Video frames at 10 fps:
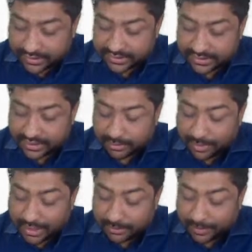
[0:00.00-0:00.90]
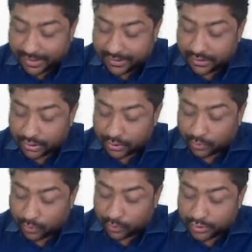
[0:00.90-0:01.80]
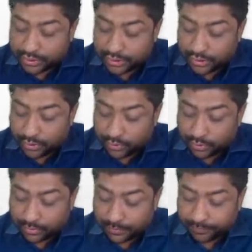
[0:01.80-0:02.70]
is determined by osteoblasts